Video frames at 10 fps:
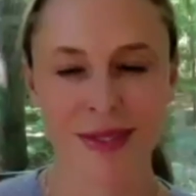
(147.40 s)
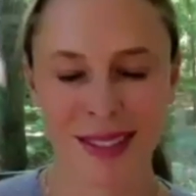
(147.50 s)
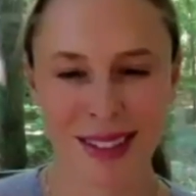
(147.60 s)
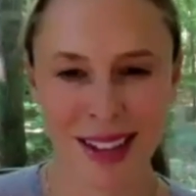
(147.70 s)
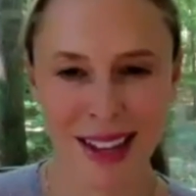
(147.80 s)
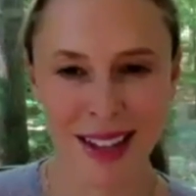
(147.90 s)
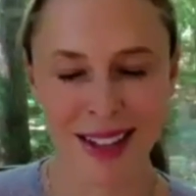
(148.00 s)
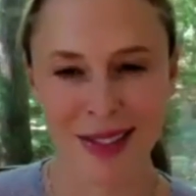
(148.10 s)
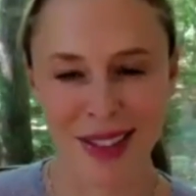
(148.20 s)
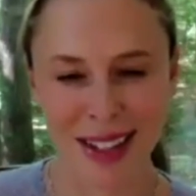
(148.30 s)

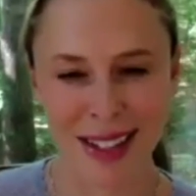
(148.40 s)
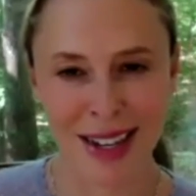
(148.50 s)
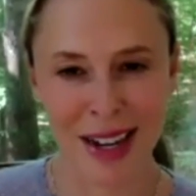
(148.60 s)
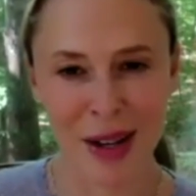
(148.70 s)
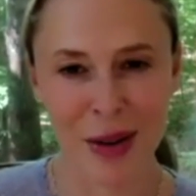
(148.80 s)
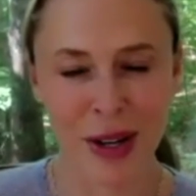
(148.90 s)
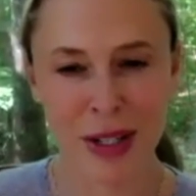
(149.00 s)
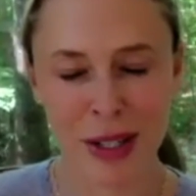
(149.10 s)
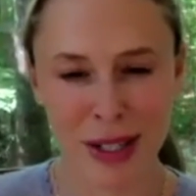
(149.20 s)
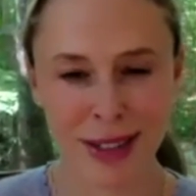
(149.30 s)
Yes, fascinating
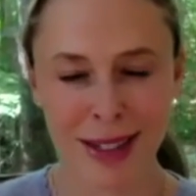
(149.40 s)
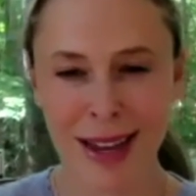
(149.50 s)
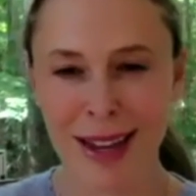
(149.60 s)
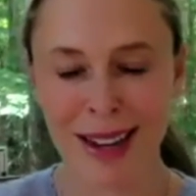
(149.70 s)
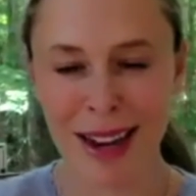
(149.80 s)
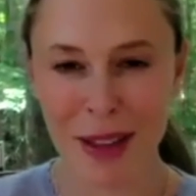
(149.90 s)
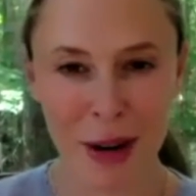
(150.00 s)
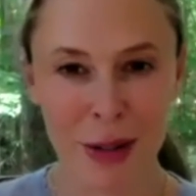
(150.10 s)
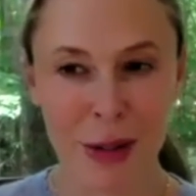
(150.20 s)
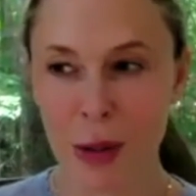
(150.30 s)
questions. And there
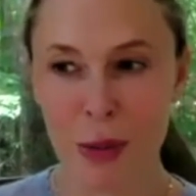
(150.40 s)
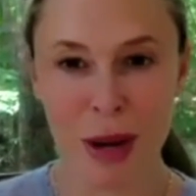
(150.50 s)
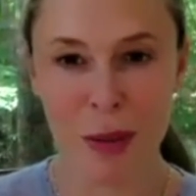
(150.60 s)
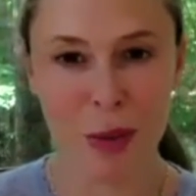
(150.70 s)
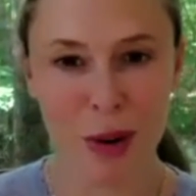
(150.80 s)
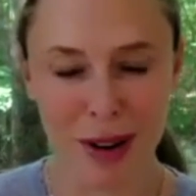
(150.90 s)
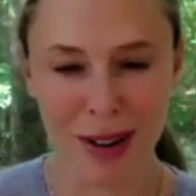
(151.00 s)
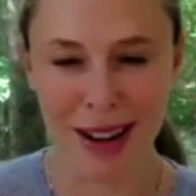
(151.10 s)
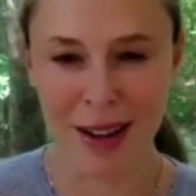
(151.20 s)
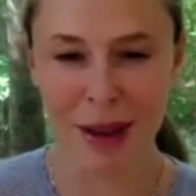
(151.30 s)
are so many more,
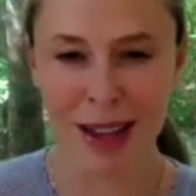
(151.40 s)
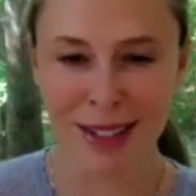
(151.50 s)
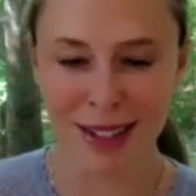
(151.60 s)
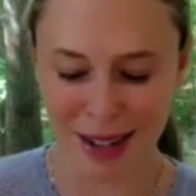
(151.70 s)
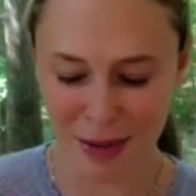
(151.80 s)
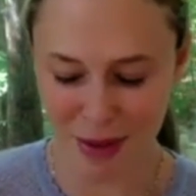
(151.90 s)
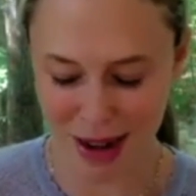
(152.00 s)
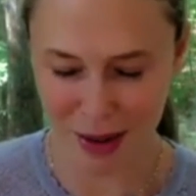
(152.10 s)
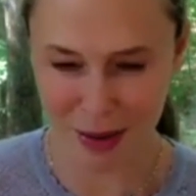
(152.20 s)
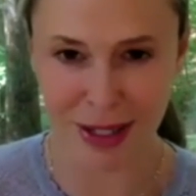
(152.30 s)
I imagine, and many
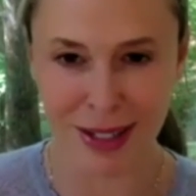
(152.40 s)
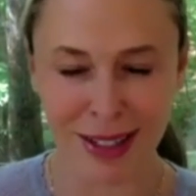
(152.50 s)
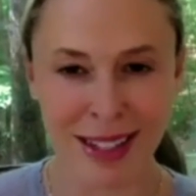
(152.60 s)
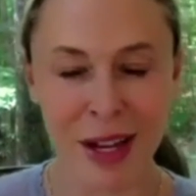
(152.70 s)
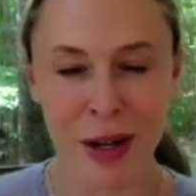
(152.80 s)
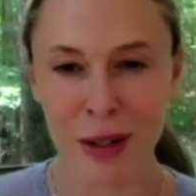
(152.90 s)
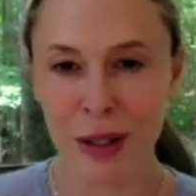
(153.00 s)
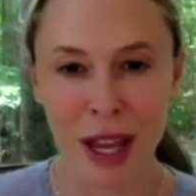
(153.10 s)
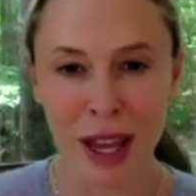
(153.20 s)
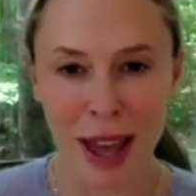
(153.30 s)
questions that you're
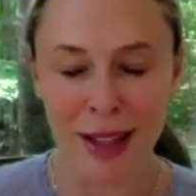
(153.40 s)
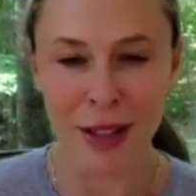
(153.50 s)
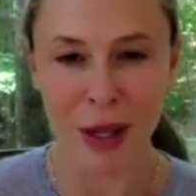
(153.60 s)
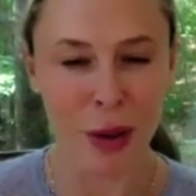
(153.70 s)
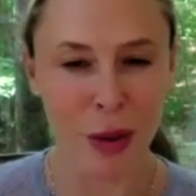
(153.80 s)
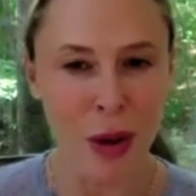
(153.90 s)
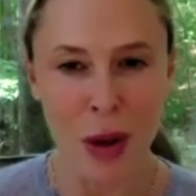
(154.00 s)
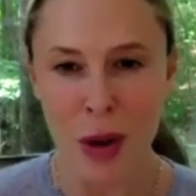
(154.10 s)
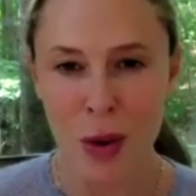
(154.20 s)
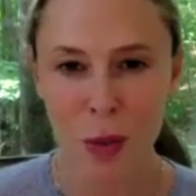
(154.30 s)
looking at. So
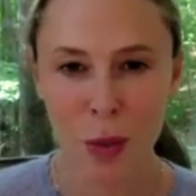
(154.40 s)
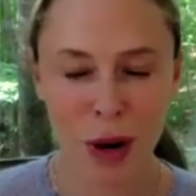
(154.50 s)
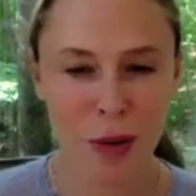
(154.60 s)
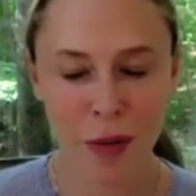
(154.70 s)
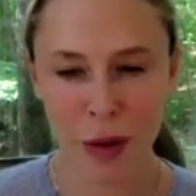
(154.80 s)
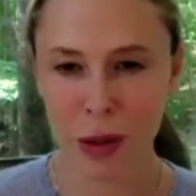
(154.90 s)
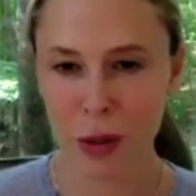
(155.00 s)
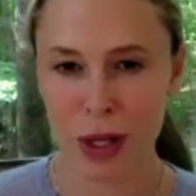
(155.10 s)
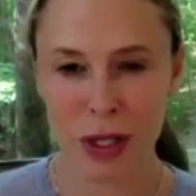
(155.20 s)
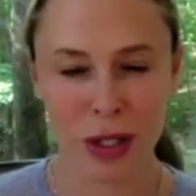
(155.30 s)
one of those
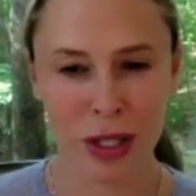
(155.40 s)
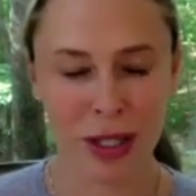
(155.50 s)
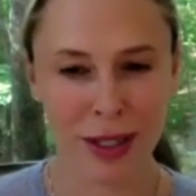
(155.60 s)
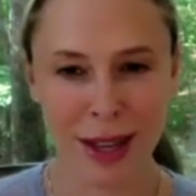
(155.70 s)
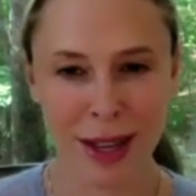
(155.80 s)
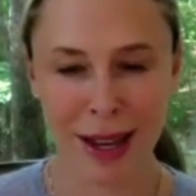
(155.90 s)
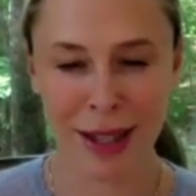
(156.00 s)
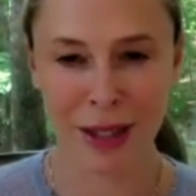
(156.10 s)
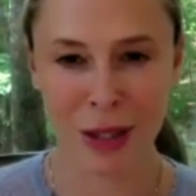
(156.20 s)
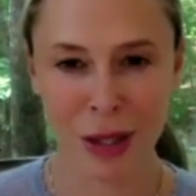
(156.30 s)
questions, I
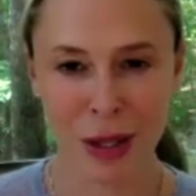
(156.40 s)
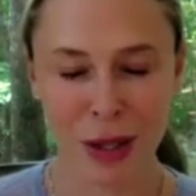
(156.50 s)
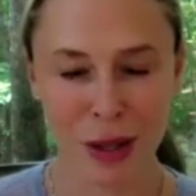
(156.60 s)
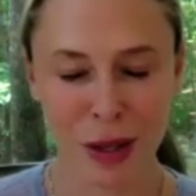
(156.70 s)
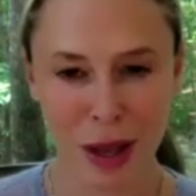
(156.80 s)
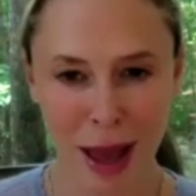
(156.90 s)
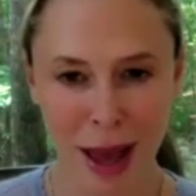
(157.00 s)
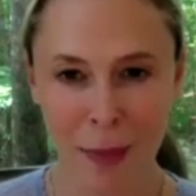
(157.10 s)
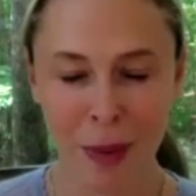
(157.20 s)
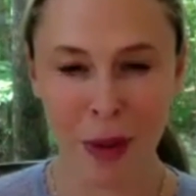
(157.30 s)
guess,
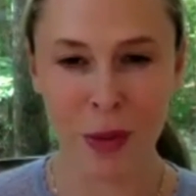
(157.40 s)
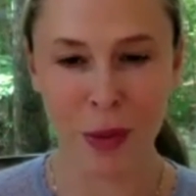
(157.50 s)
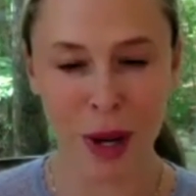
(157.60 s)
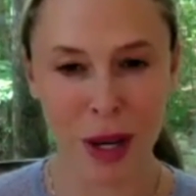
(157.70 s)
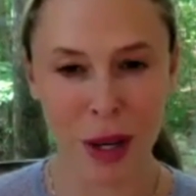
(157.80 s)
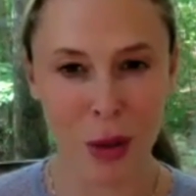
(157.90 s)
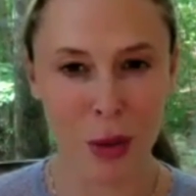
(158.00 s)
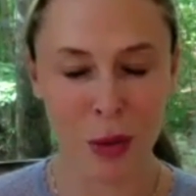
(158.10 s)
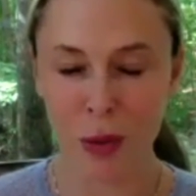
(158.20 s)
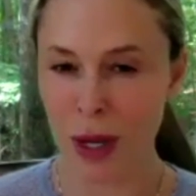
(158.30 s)
happened when you
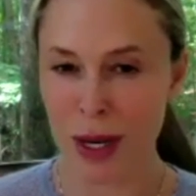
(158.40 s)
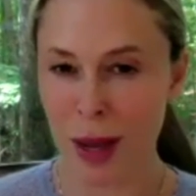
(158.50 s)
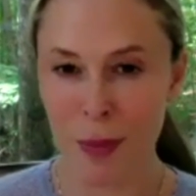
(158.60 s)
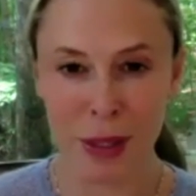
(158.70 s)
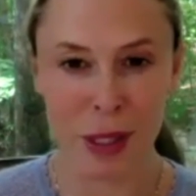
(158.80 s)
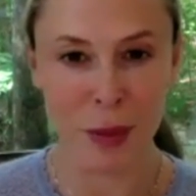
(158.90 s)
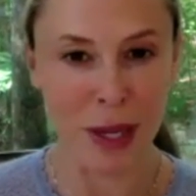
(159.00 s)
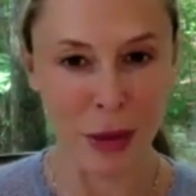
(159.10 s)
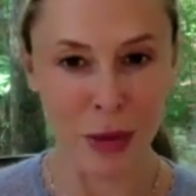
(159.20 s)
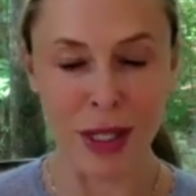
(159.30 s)
went up in
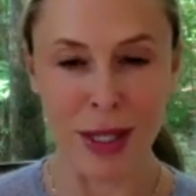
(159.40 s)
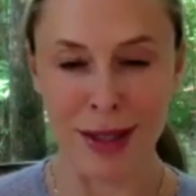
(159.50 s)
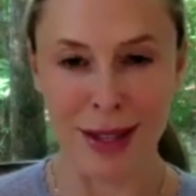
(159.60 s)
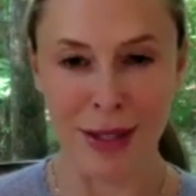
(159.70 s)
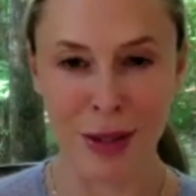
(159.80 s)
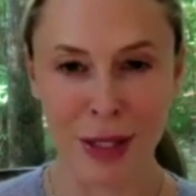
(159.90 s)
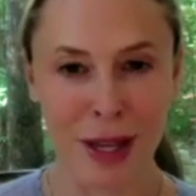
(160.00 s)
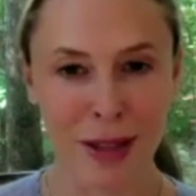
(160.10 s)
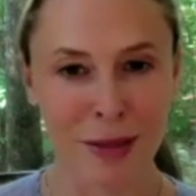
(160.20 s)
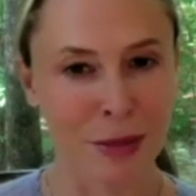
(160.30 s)
space recently. So
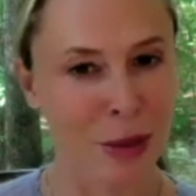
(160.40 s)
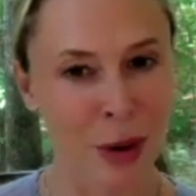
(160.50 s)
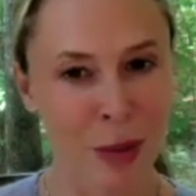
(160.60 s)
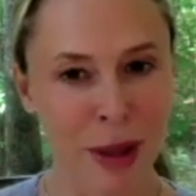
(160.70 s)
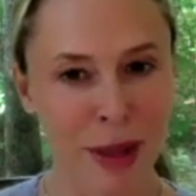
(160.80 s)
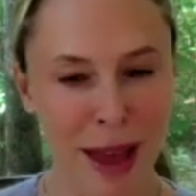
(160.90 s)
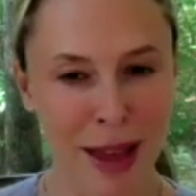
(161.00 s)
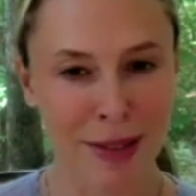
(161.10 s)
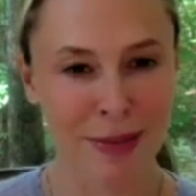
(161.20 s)
tell me more about that.